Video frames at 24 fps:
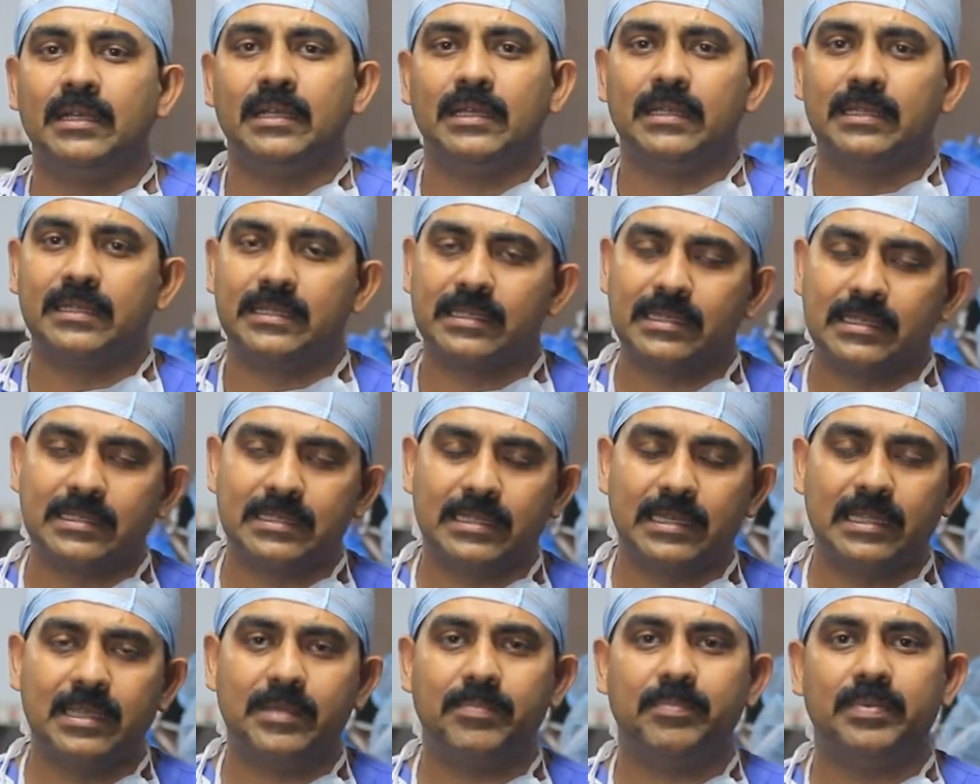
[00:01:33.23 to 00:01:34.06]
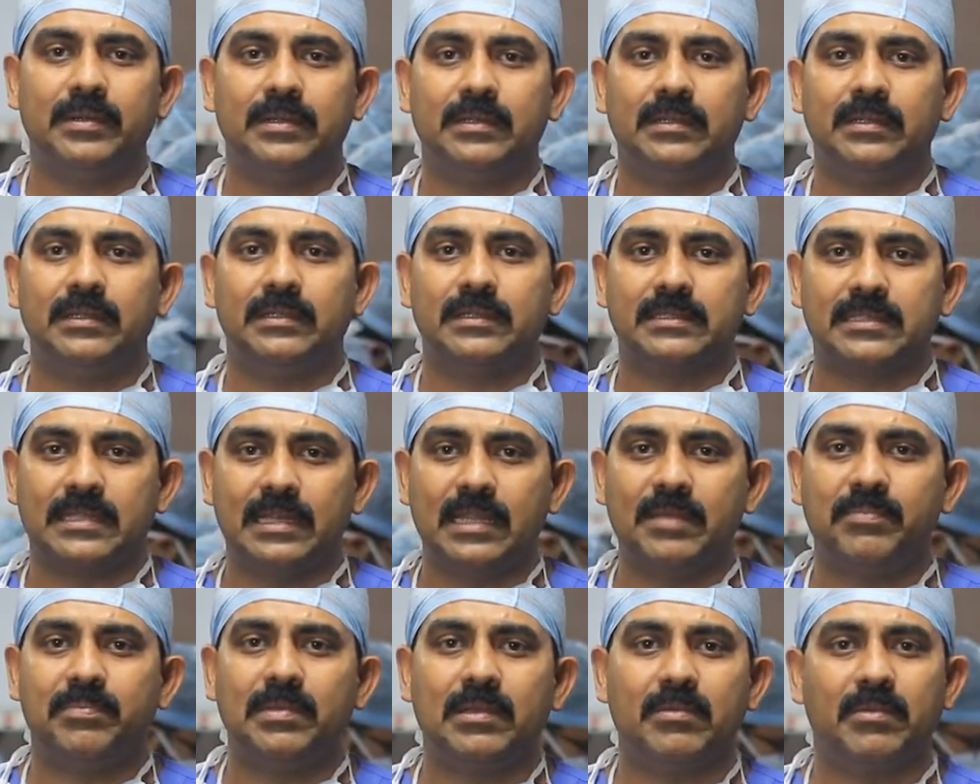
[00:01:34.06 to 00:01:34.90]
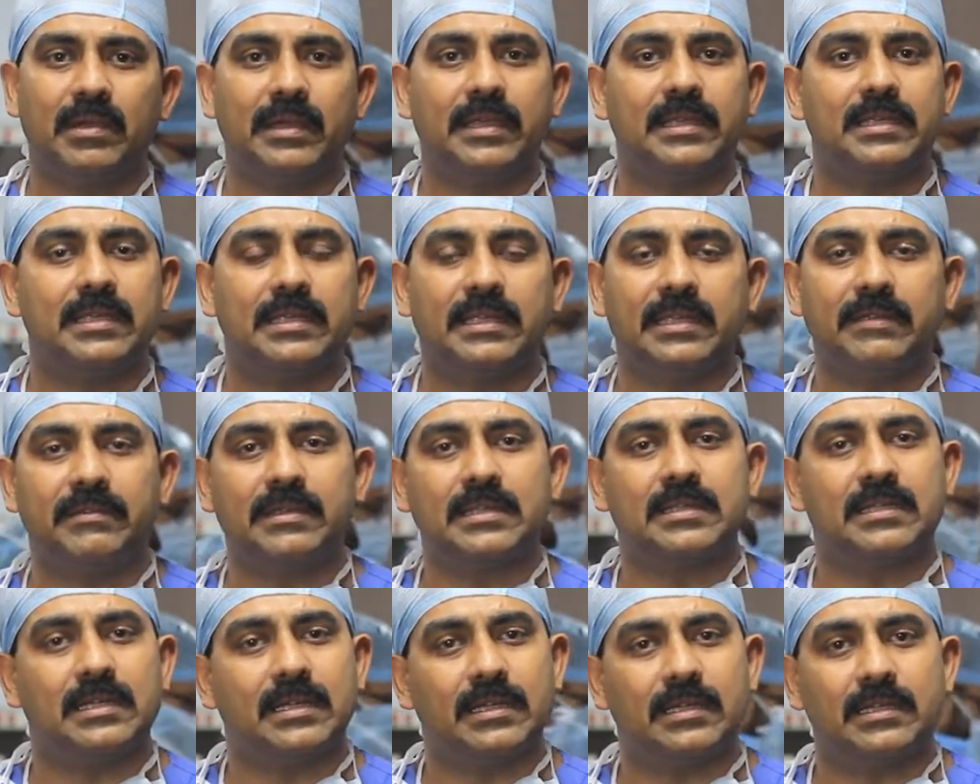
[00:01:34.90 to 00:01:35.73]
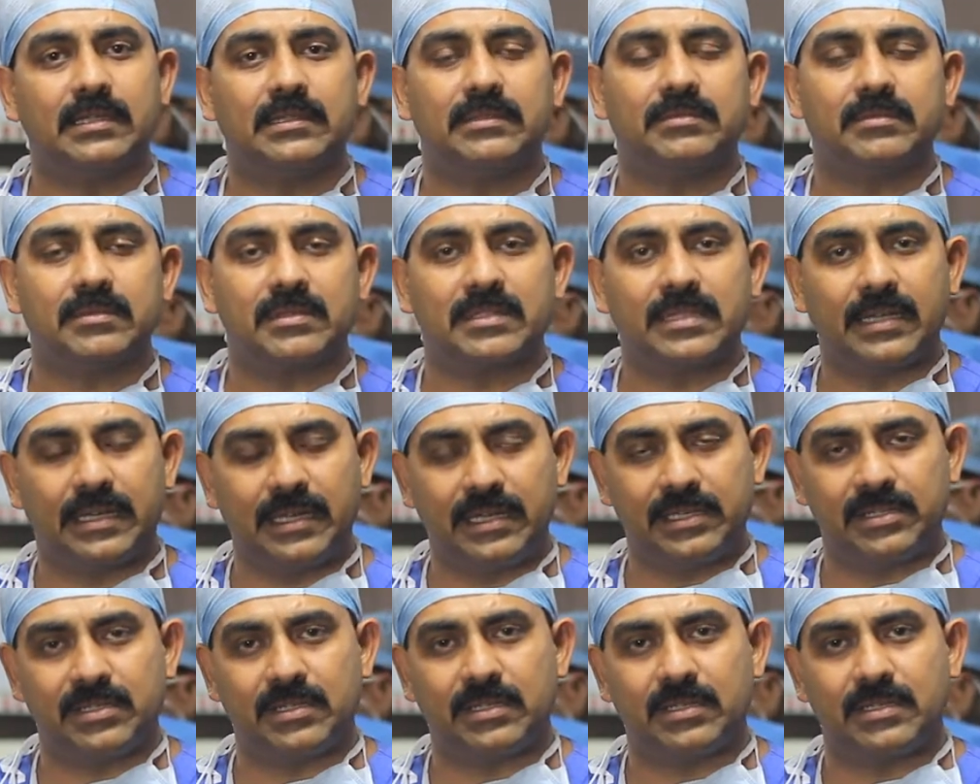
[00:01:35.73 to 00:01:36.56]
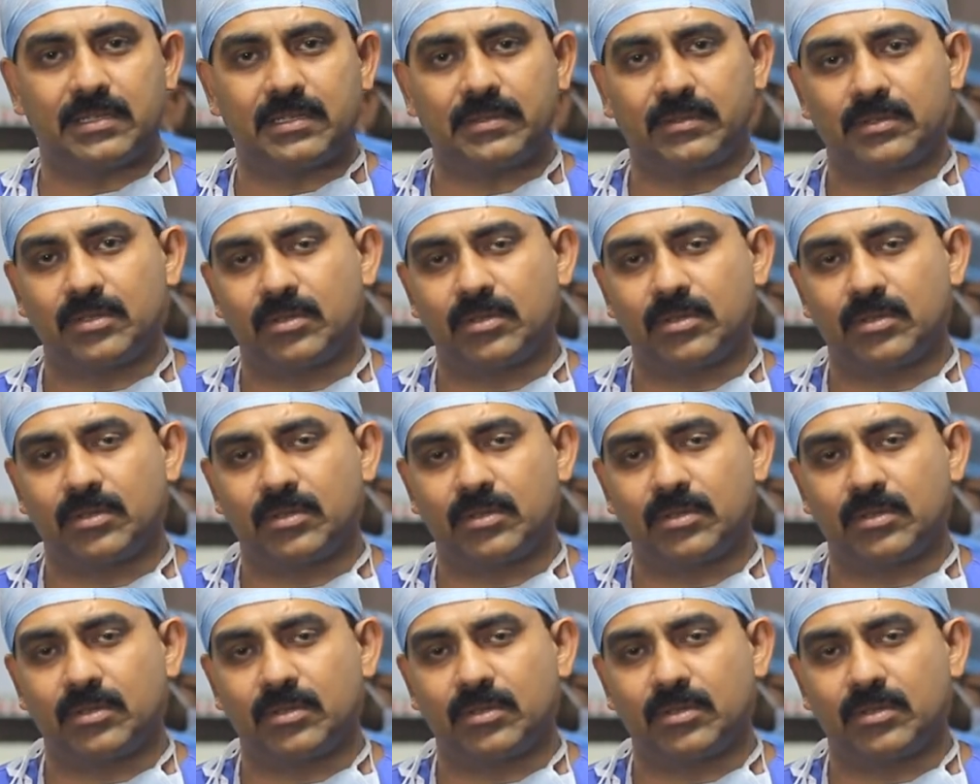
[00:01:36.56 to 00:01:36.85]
little sleepy by giving sedations.